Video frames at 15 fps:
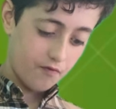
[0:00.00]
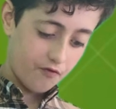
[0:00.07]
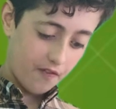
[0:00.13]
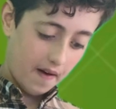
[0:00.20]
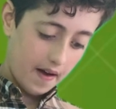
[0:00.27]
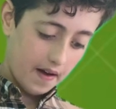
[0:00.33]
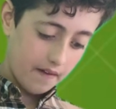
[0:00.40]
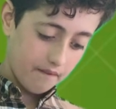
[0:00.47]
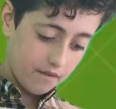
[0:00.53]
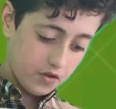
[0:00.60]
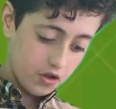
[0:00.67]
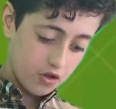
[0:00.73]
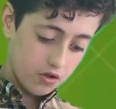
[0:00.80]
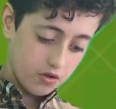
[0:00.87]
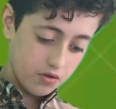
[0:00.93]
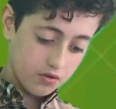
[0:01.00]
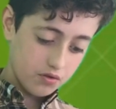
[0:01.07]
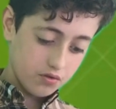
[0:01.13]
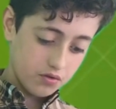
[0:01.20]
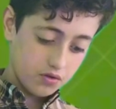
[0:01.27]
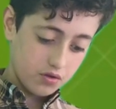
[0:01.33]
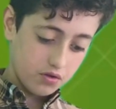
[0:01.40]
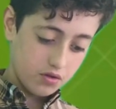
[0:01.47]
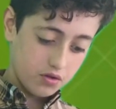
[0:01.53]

five goals,